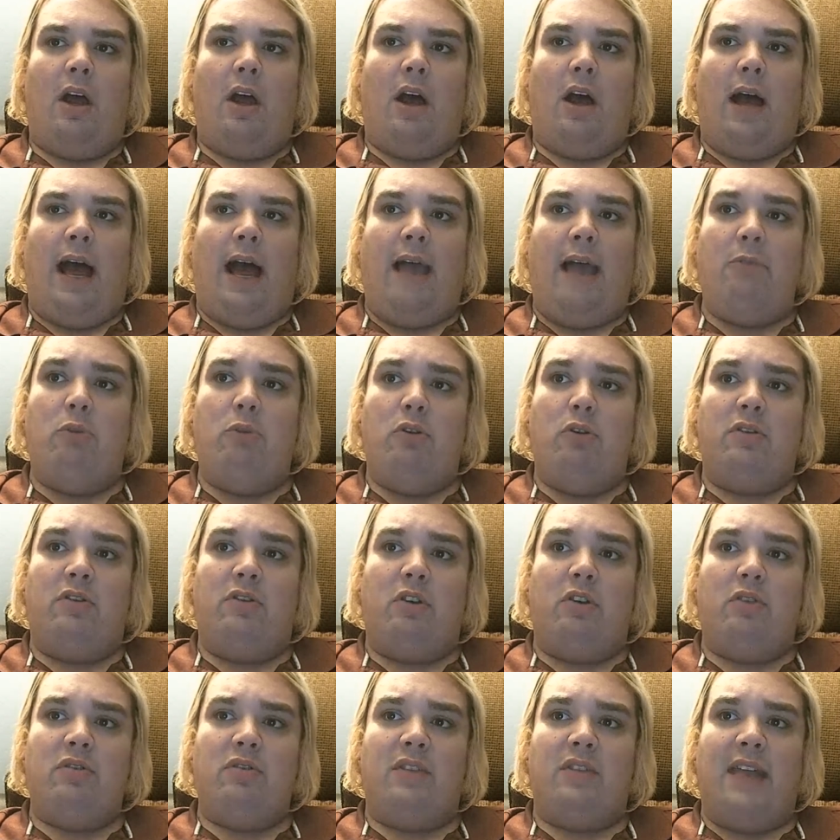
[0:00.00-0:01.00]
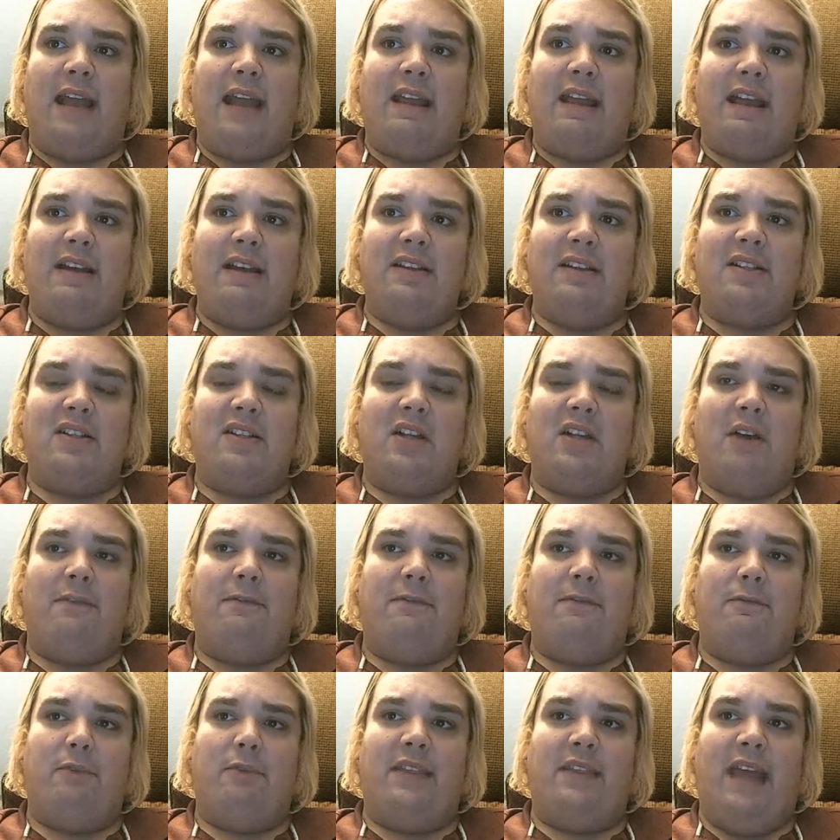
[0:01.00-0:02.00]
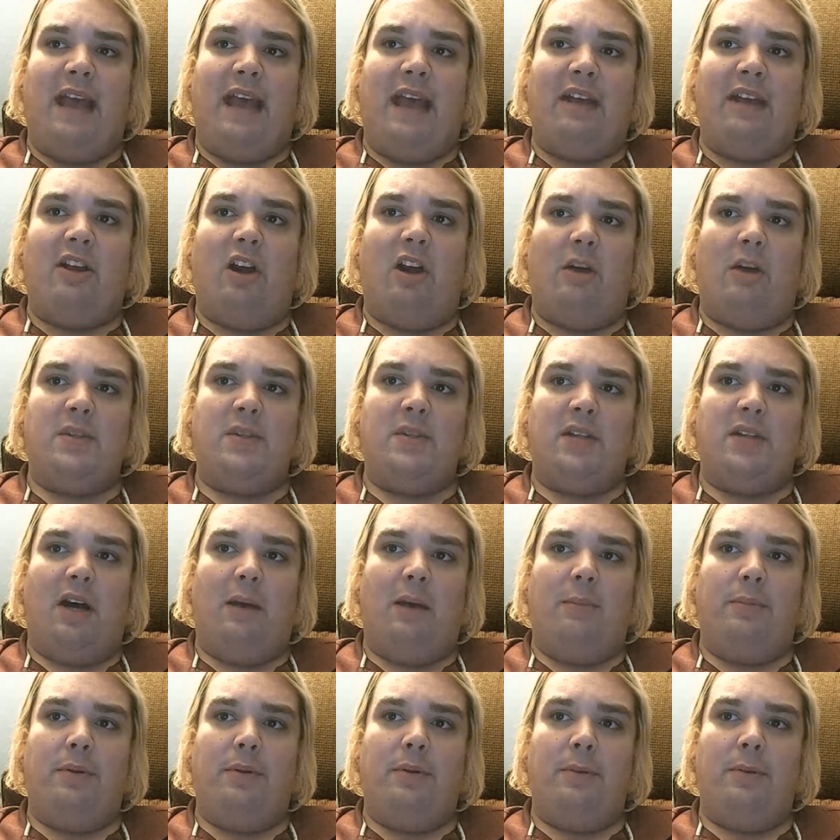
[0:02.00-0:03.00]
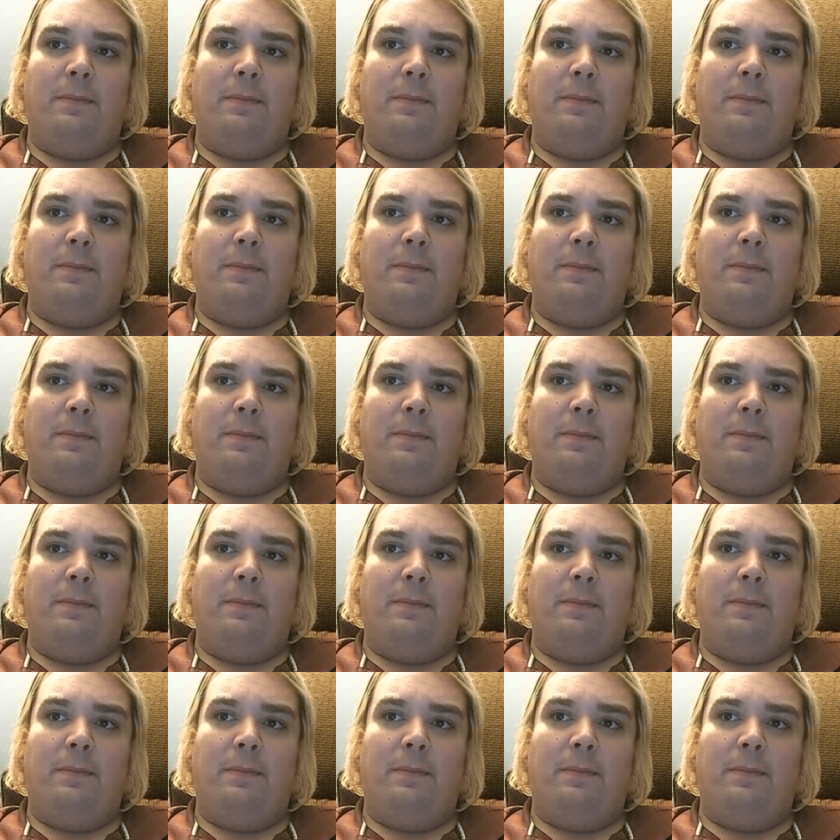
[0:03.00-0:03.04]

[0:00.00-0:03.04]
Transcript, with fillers: I will th- that kind of stuff when that comes up.